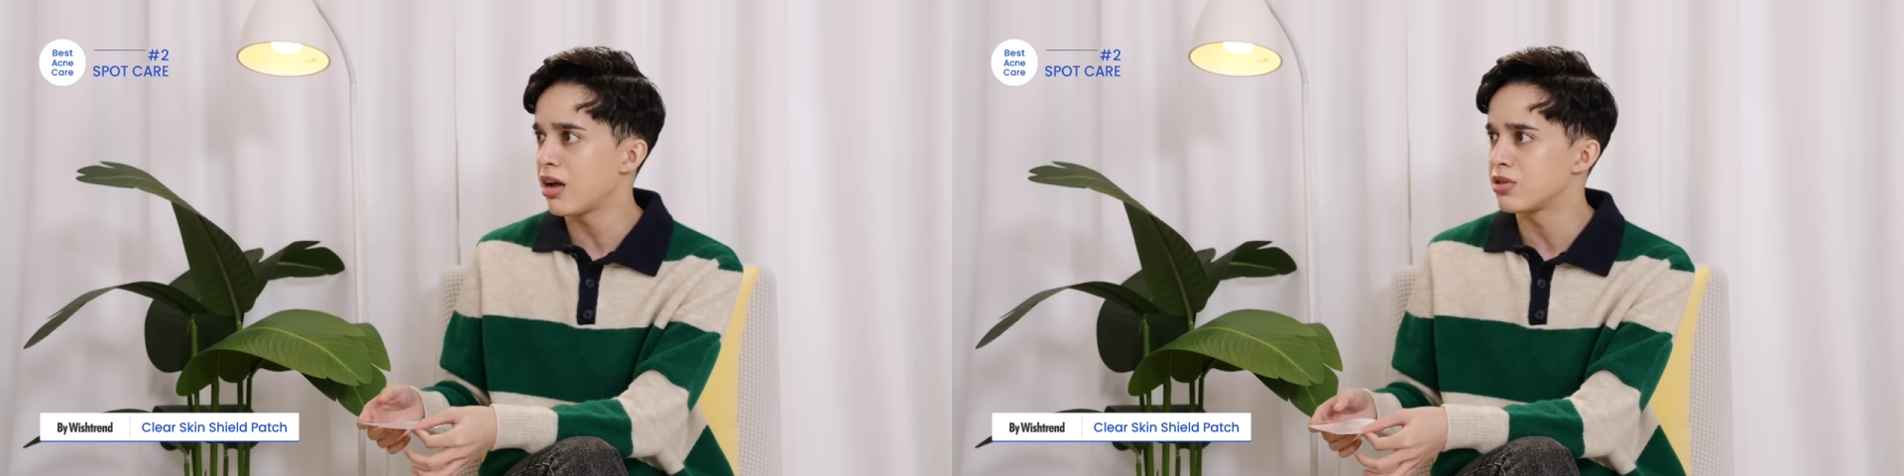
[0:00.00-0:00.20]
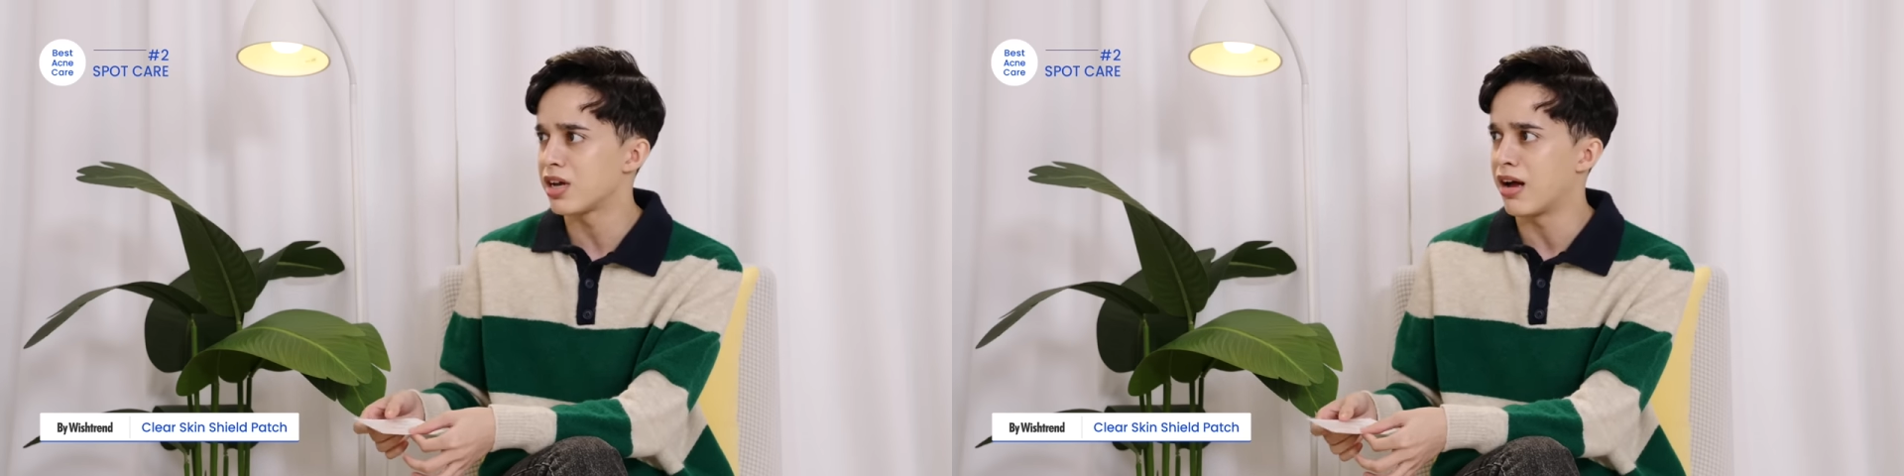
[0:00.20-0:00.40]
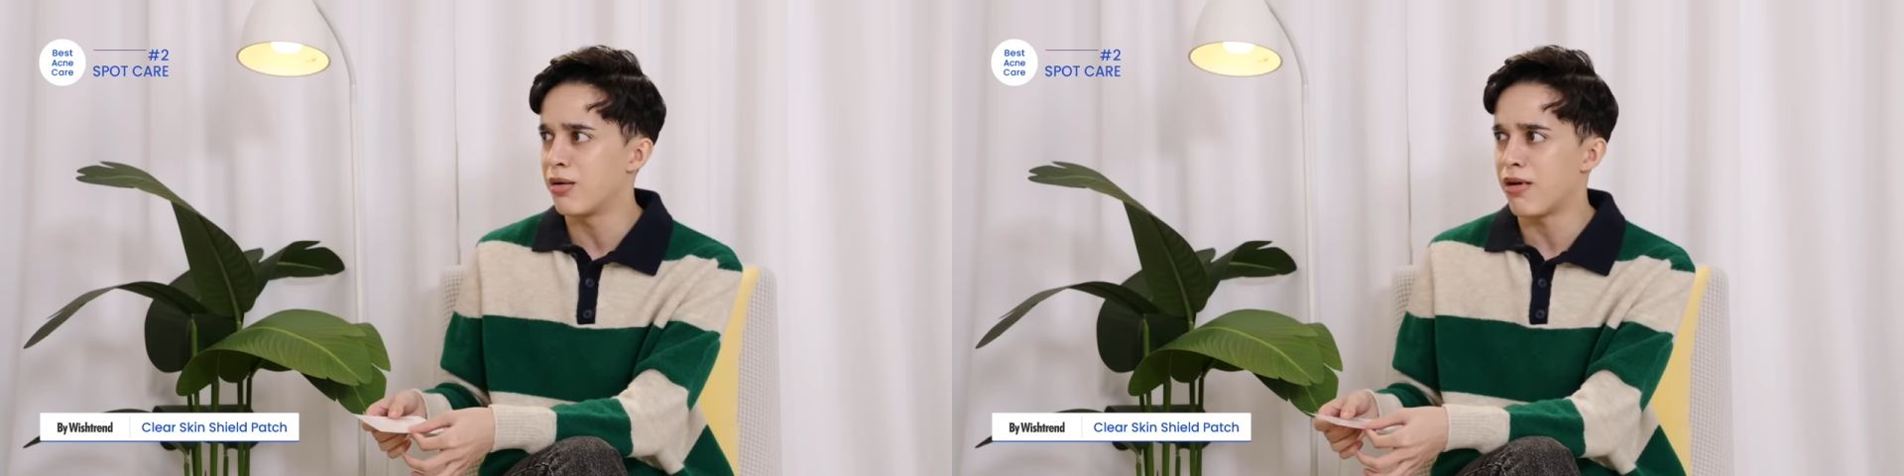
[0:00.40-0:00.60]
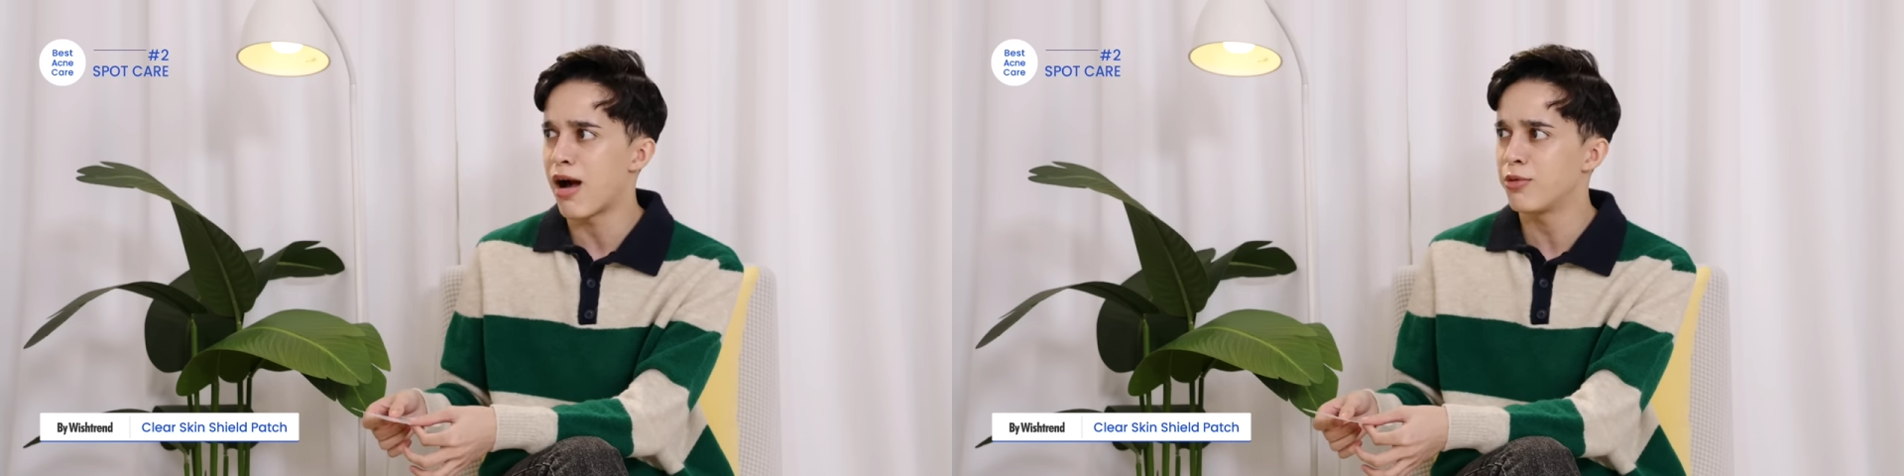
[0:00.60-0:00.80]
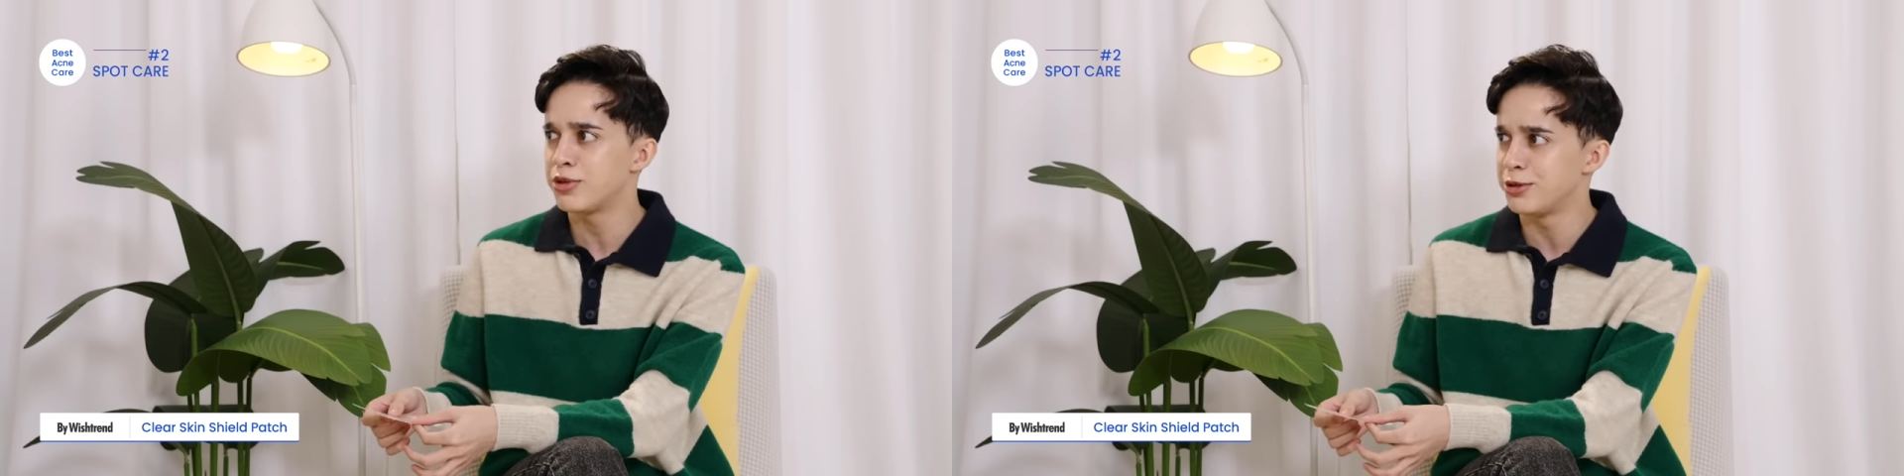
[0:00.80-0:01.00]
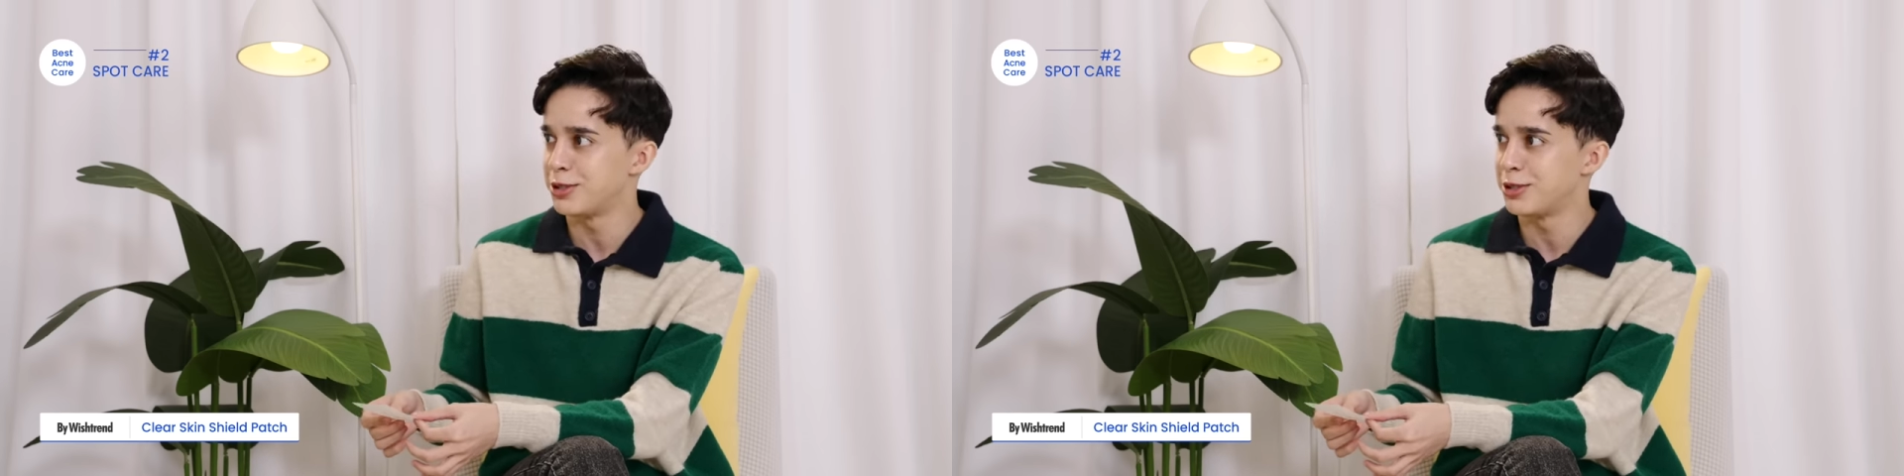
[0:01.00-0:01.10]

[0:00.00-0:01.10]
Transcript: I was like, how do you